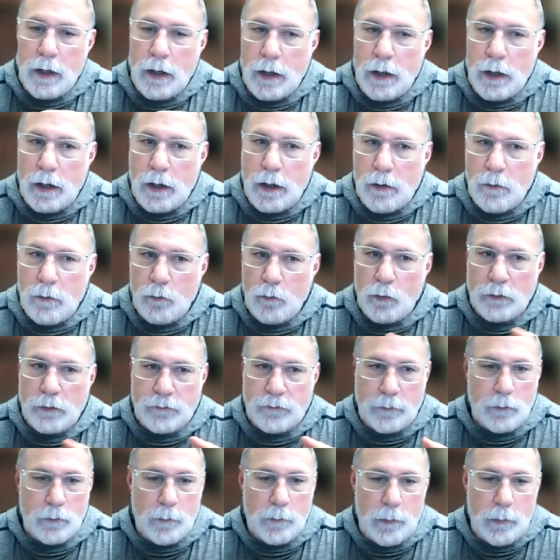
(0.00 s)
what
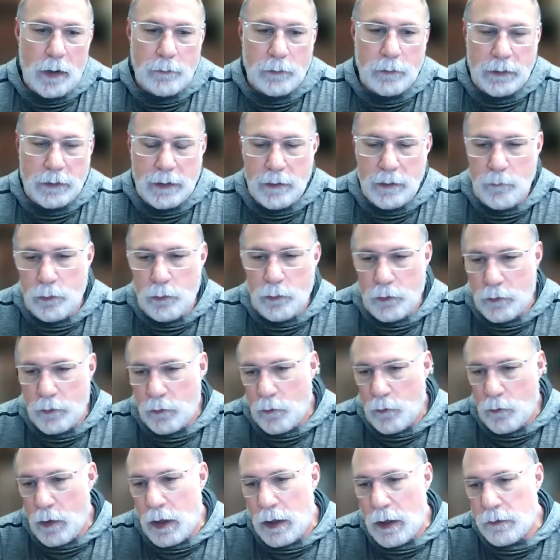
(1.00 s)
some of the public
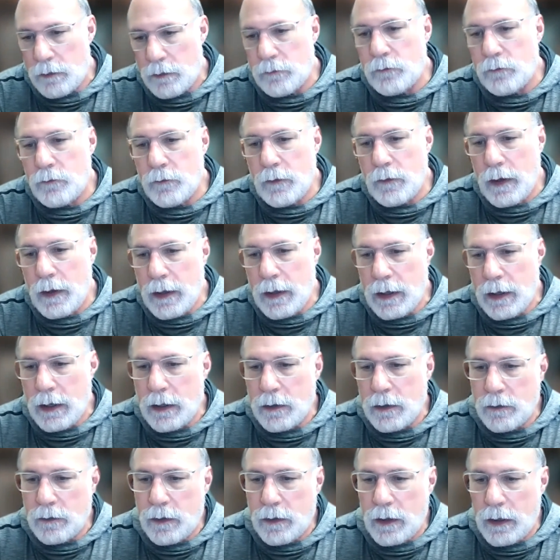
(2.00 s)
input was,
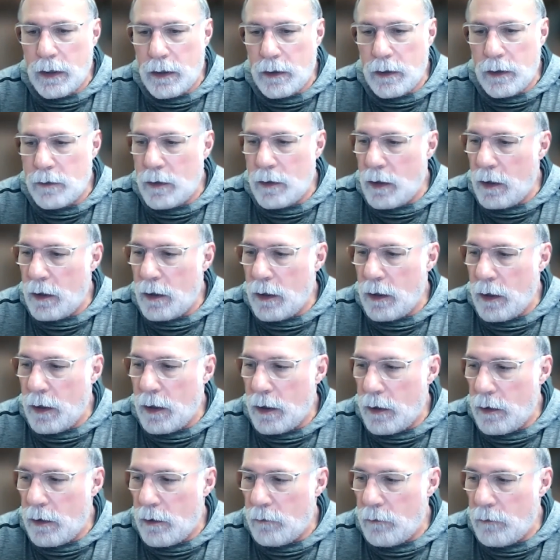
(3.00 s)
and then
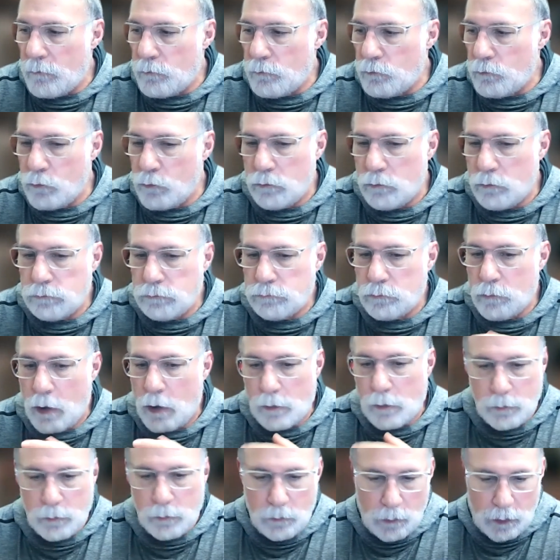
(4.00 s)

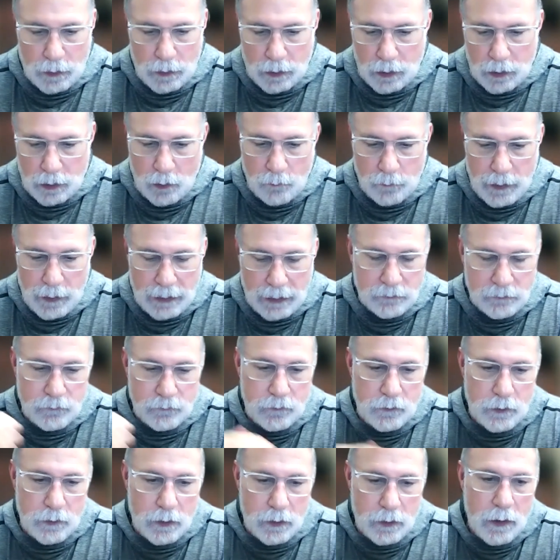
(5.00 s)
where we want to go
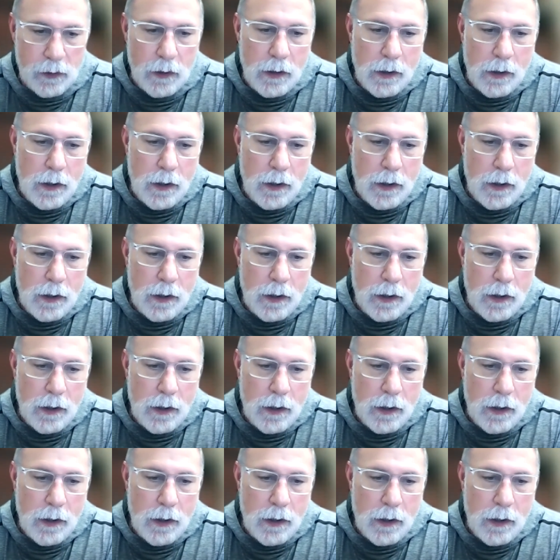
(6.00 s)
next year.